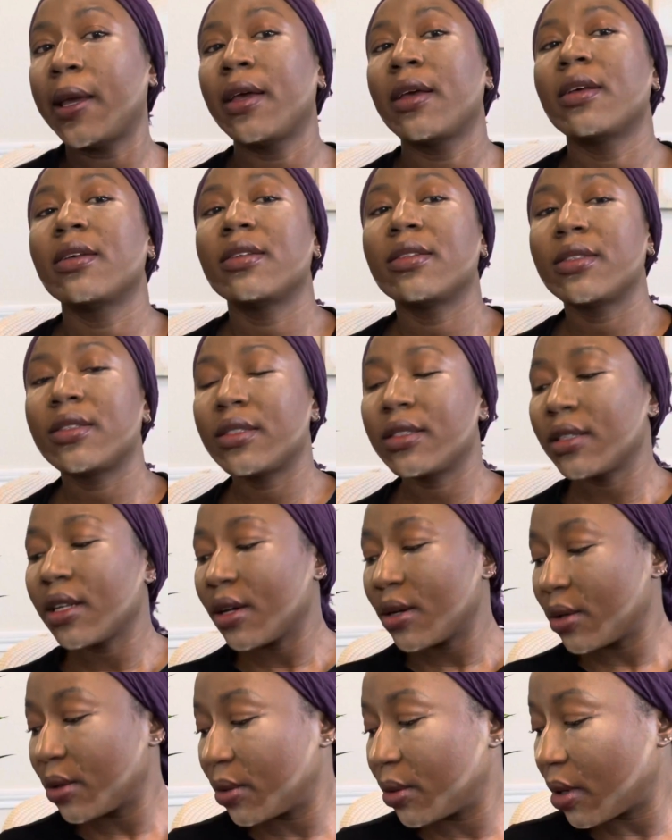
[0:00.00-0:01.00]

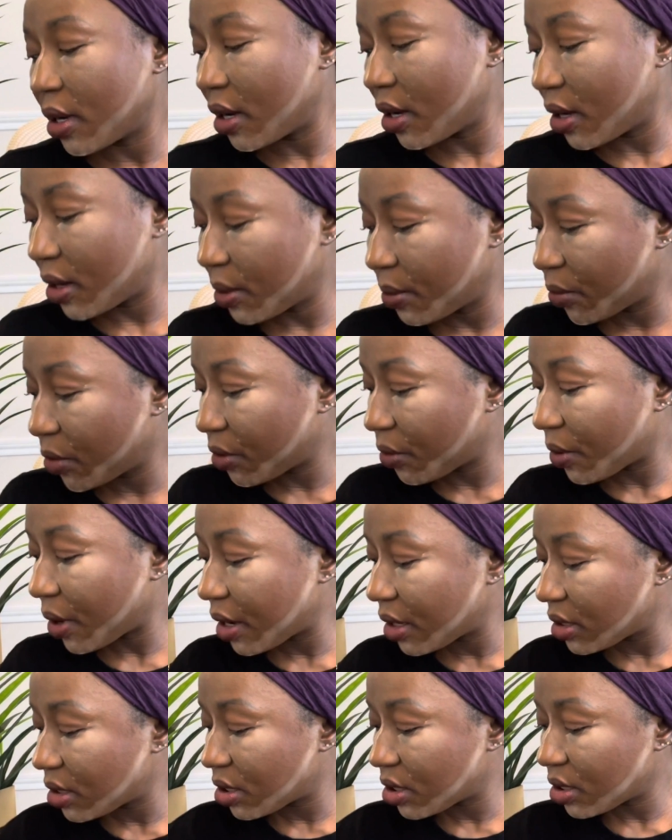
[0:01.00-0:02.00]
So we ran
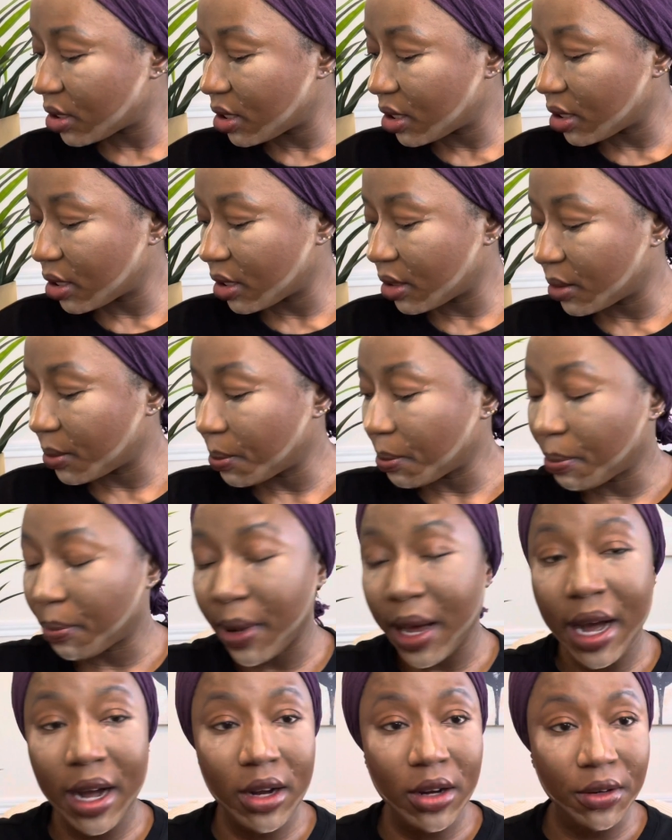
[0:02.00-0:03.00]
to the
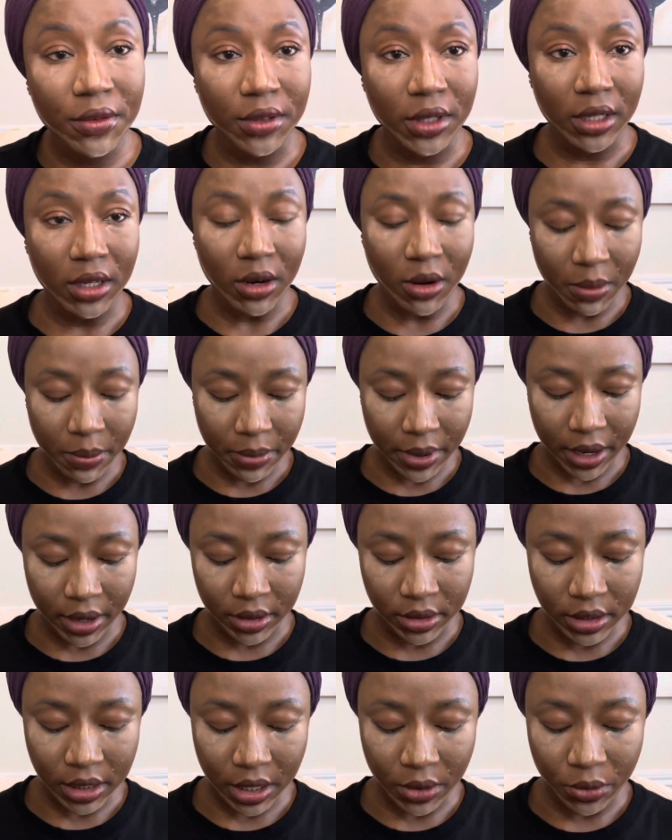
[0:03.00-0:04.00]
back of the compound,
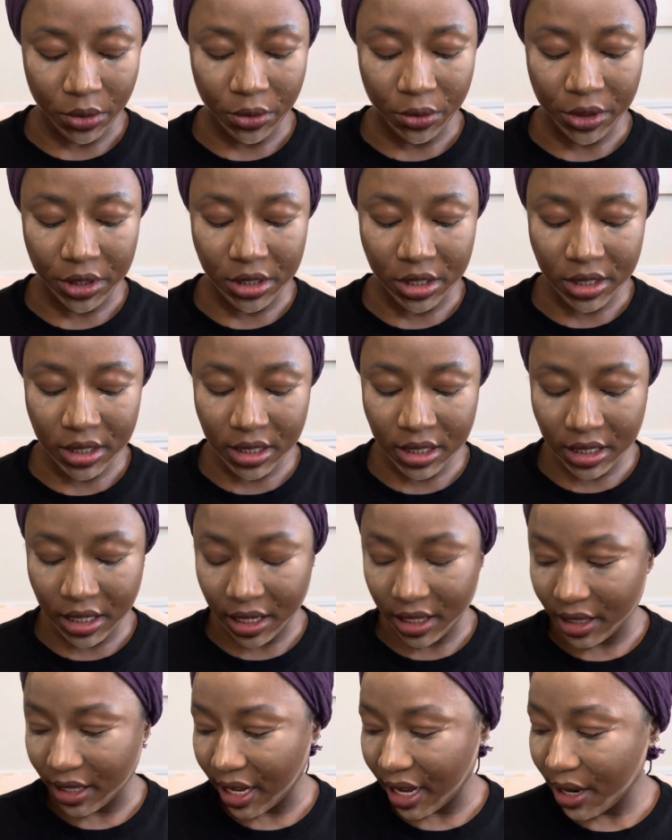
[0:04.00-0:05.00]
and we were just there.
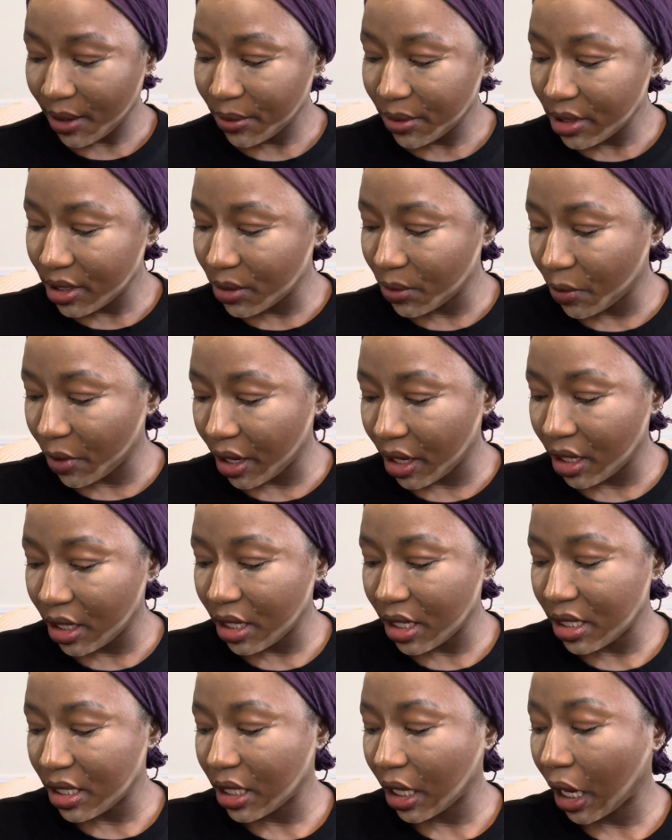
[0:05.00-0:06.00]
That was when this
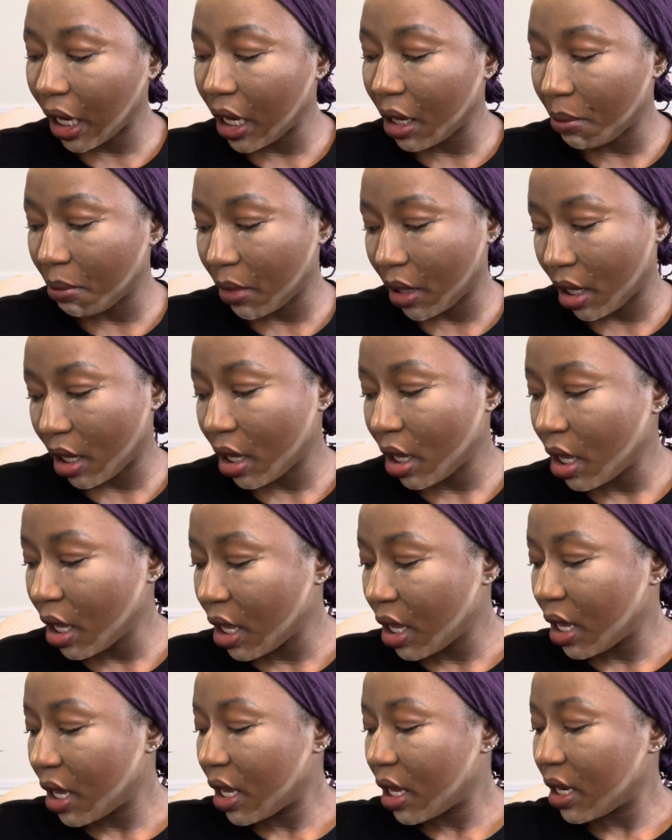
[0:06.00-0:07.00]
hit me.
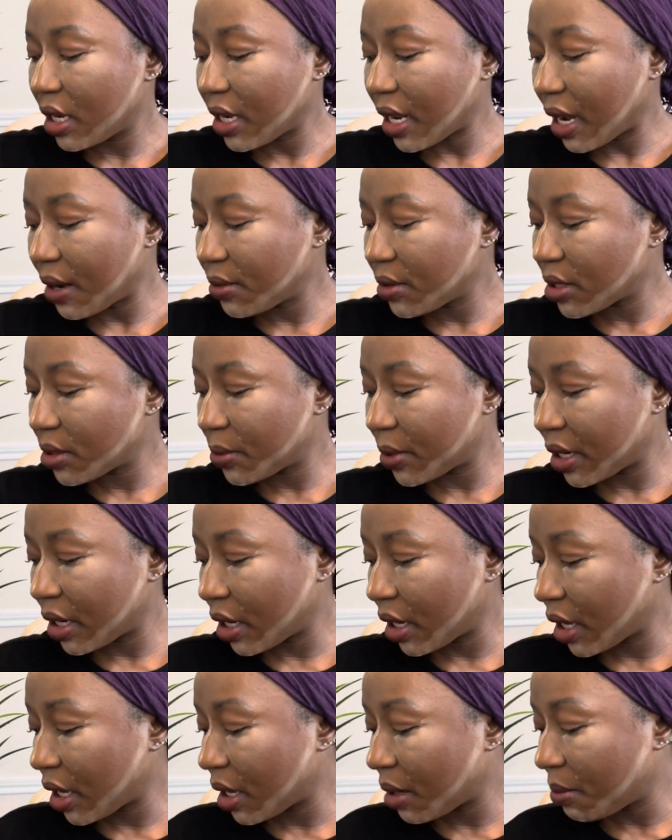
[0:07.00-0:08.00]
That was when it
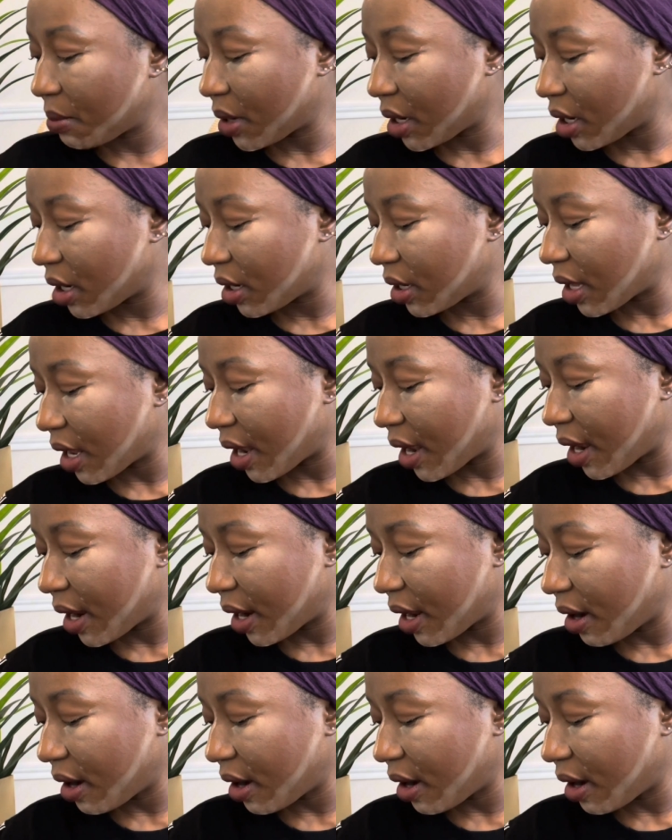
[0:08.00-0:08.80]
hit me that